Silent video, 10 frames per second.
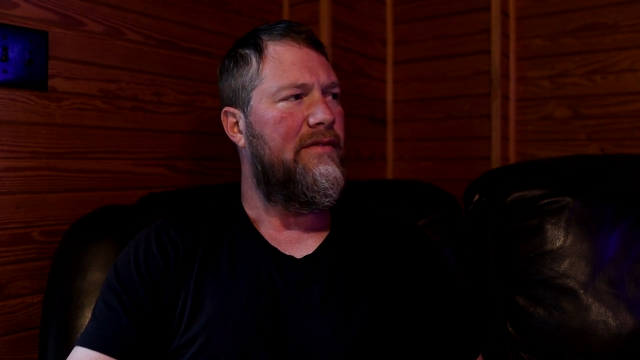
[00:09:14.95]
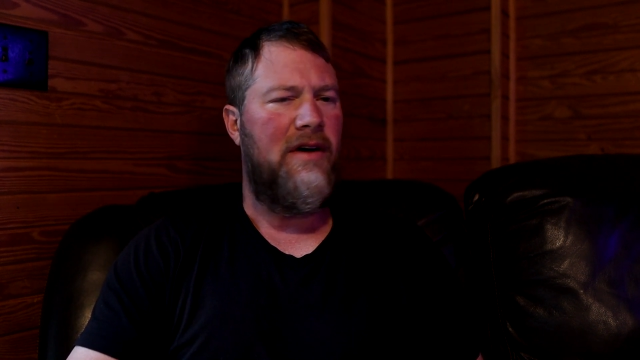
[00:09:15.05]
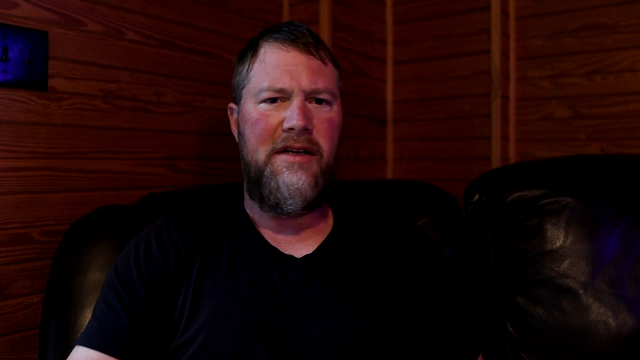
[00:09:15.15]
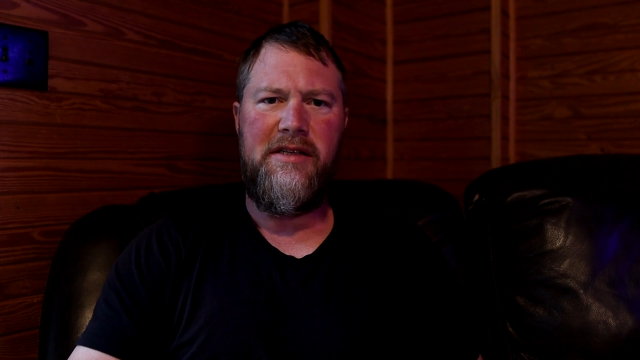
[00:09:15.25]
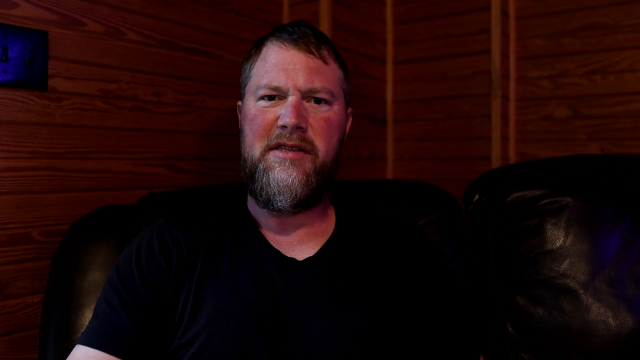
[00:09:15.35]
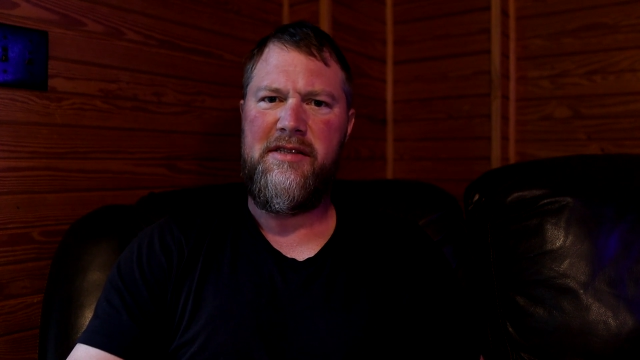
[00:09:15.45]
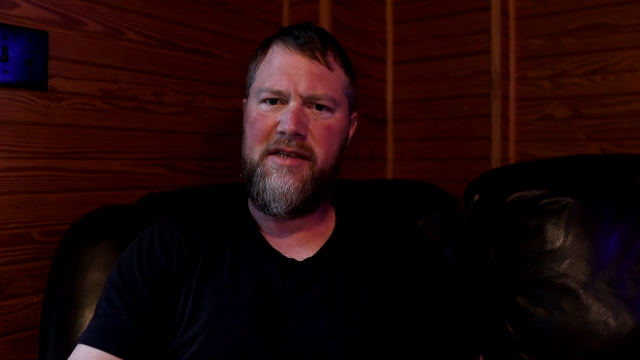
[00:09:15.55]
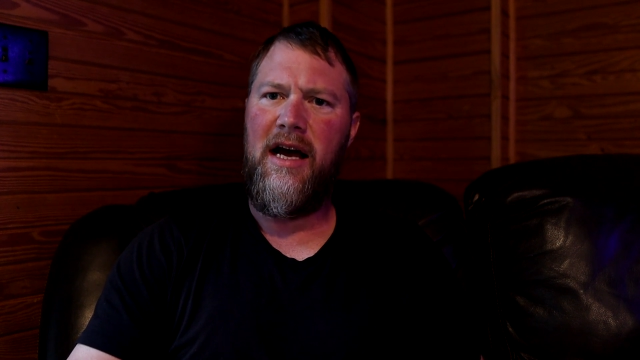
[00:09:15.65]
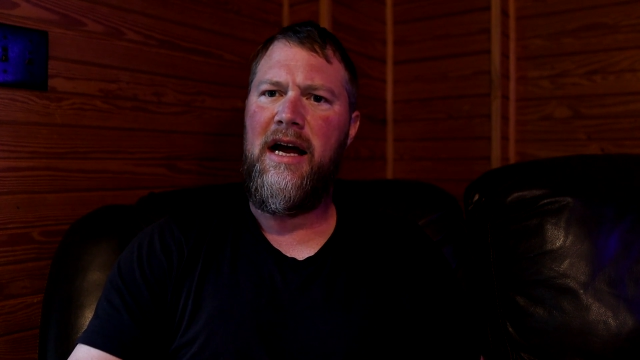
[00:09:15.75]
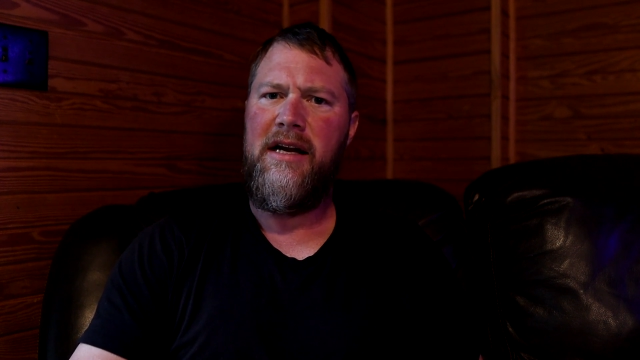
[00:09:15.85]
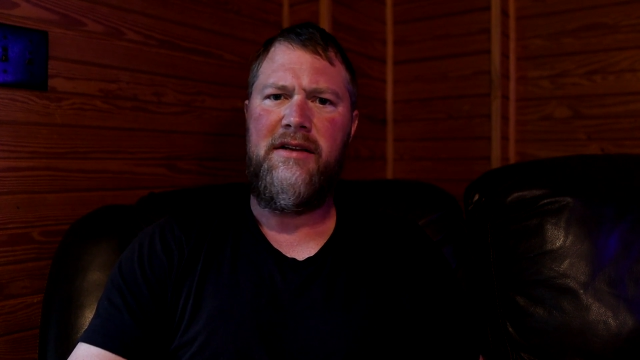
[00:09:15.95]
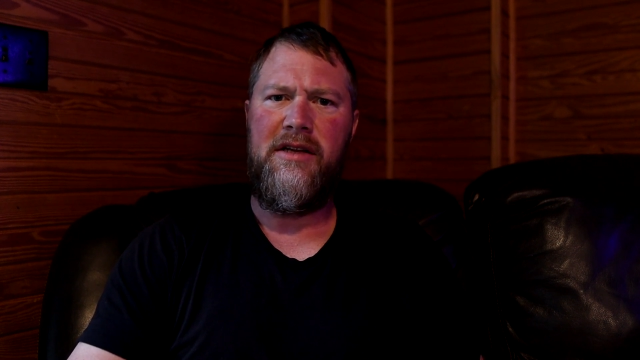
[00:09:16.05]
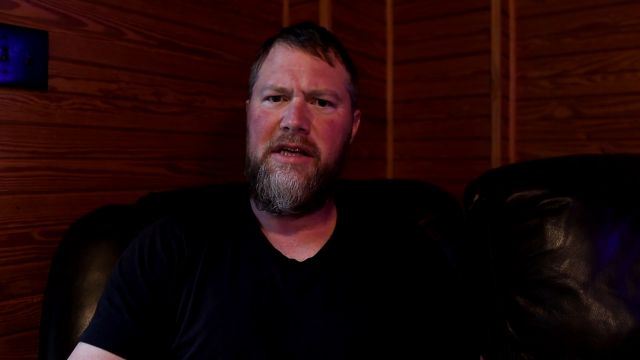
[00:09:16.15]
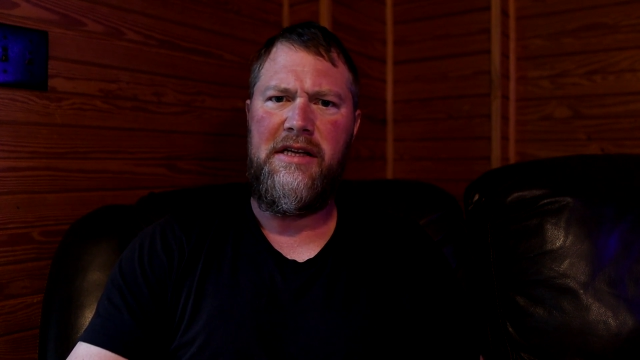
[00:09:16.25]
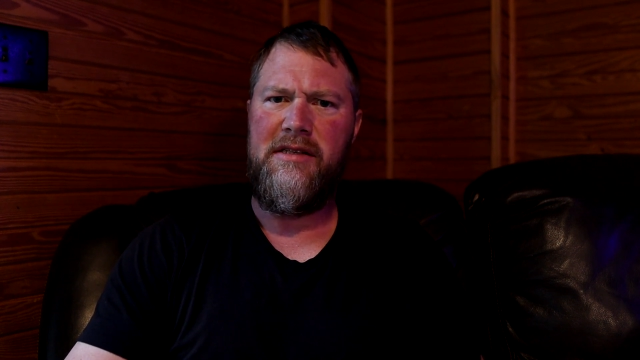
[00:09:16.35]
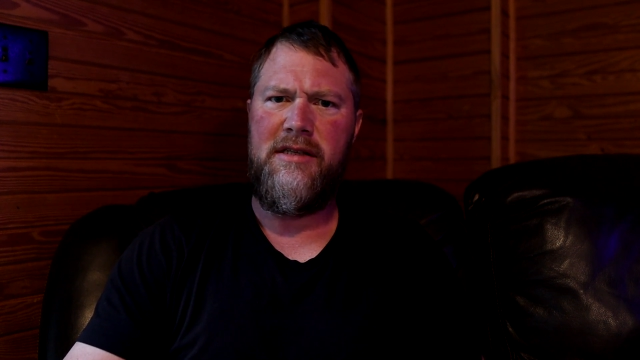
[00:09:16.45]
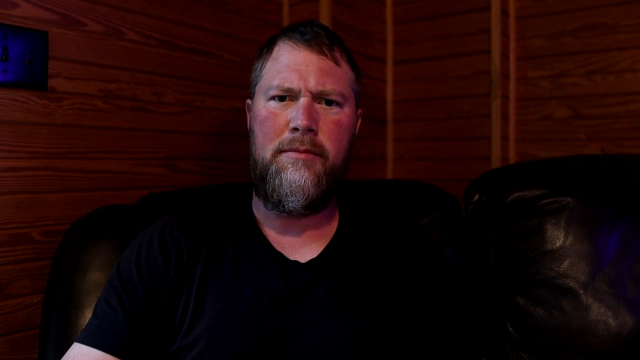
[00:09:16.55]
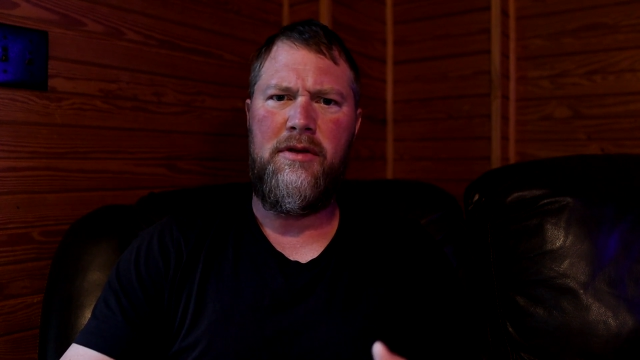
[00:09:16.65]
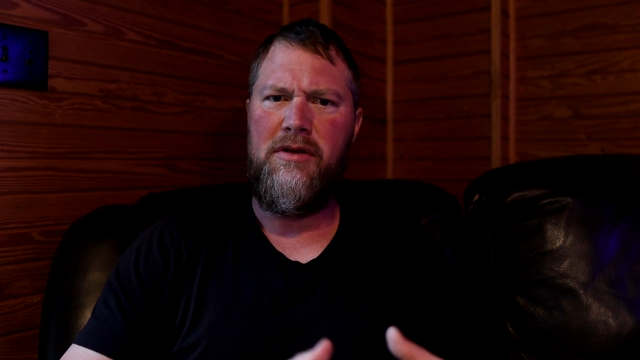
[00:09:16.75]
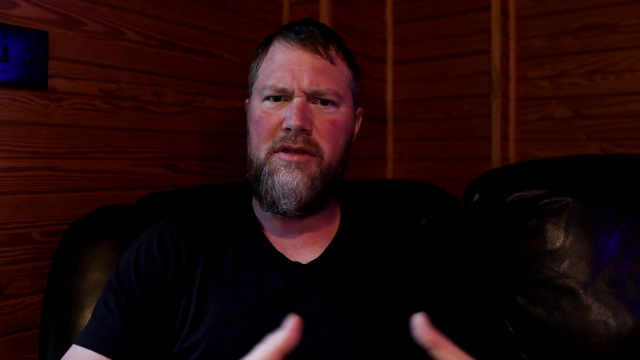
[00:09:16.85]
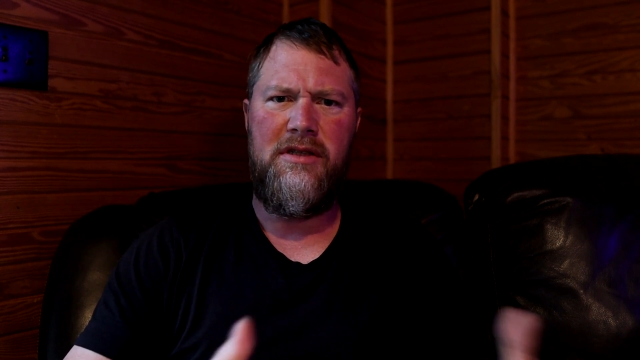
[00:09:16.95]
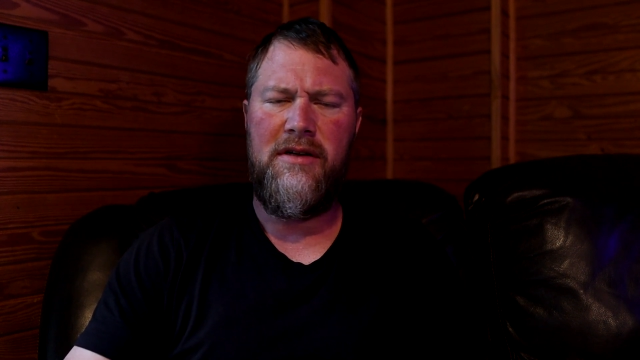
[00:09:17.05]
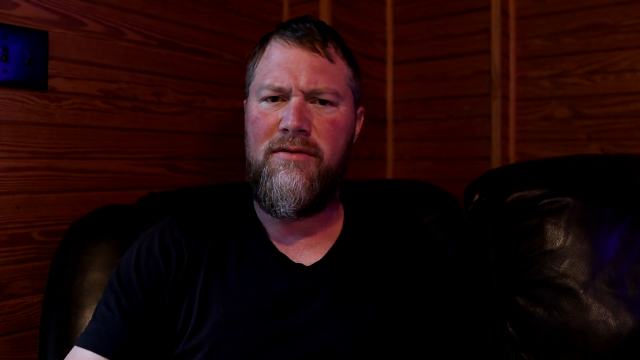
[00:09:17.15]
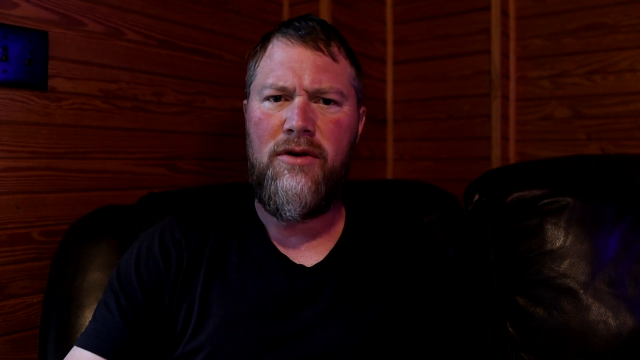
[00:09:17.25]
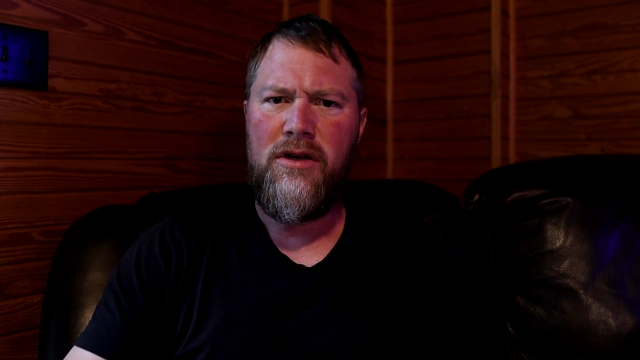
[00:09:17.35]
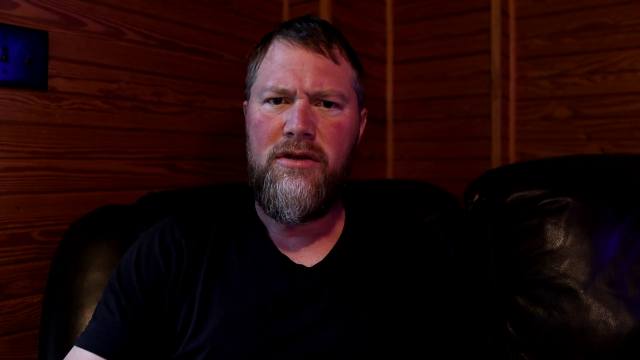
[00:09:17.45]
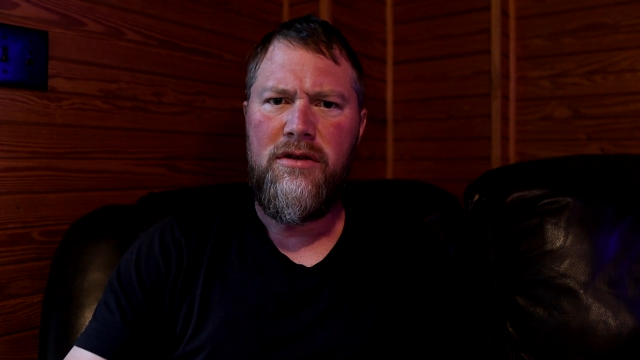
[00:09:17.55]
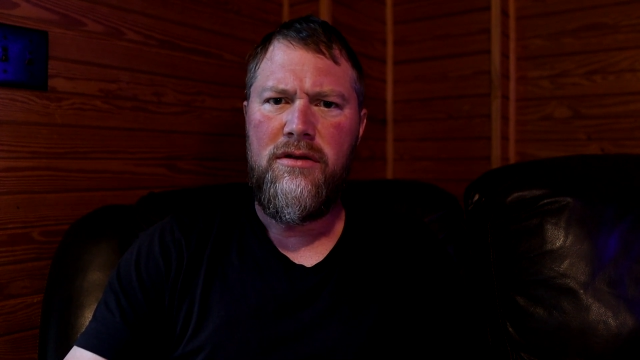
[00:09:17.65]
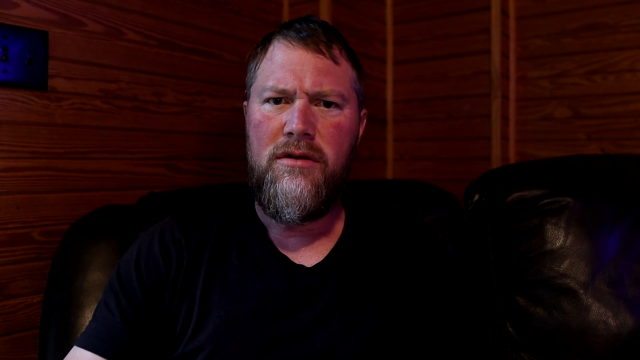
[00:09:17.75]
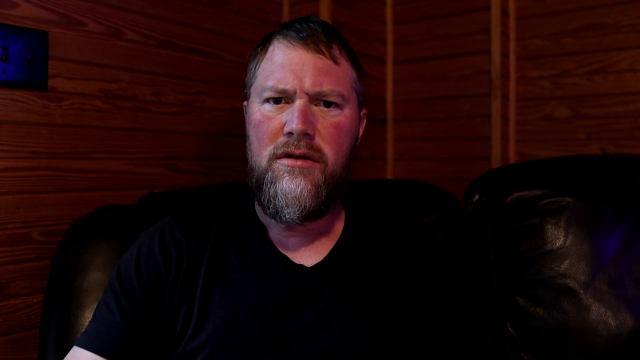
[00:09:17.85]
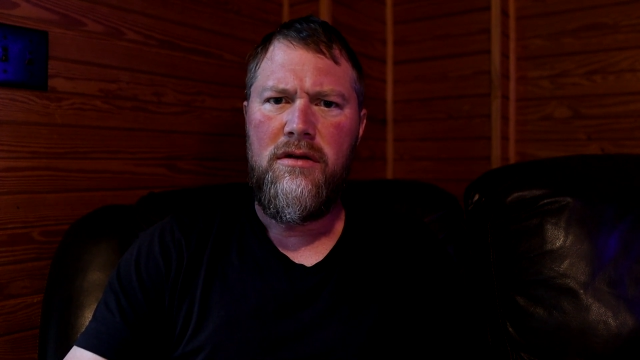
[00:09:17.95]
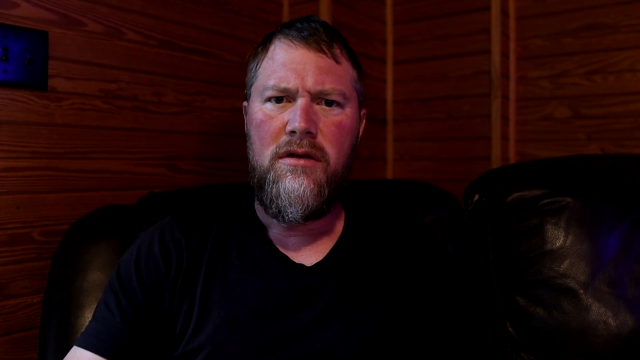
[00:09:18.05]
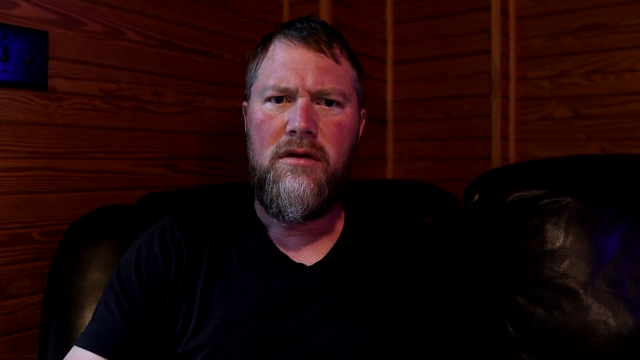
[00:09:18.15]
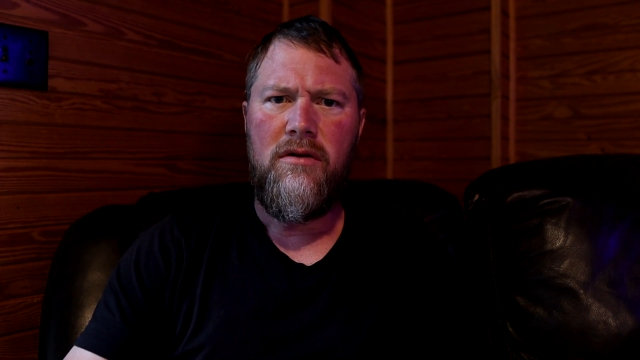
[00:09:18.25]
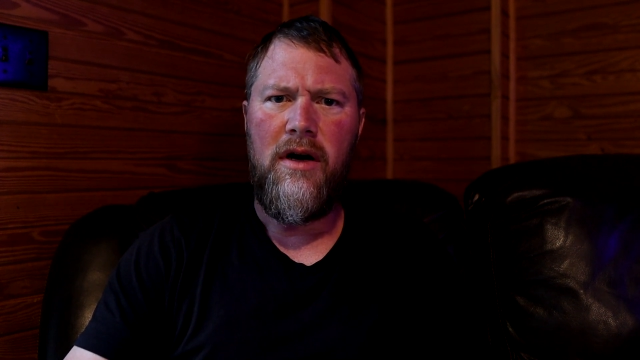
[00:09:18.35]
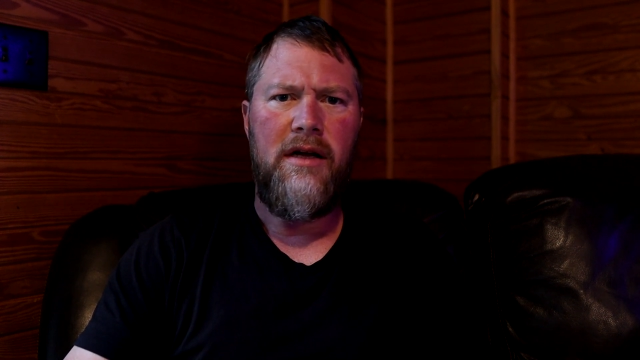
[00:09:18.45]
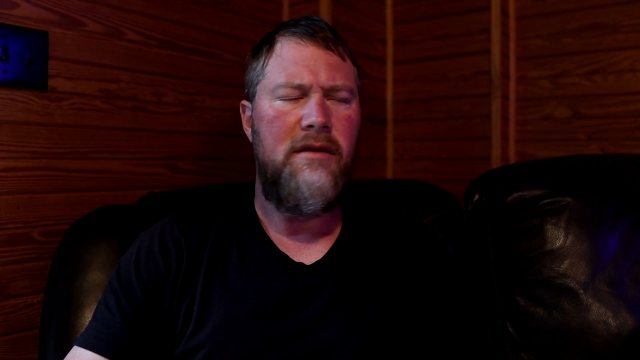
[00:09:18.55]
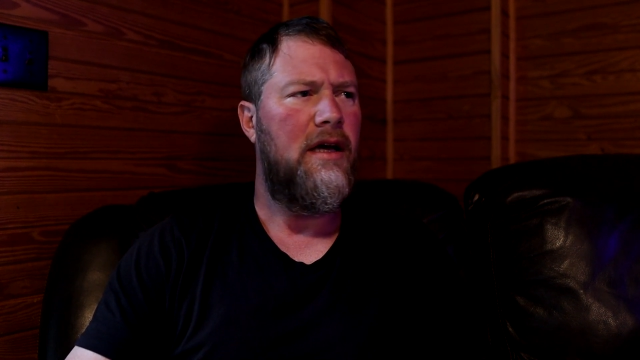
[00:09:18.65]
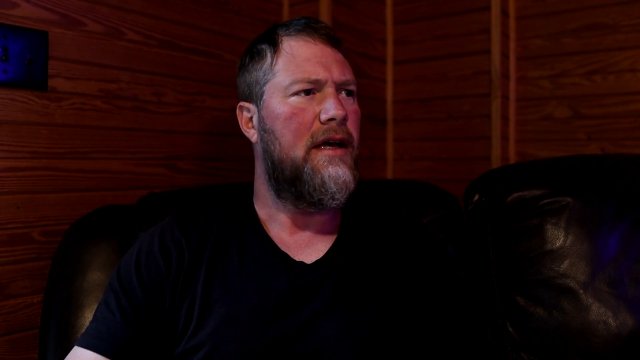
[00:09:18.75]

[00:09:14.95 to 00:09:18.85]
if I decide to eat something different, right?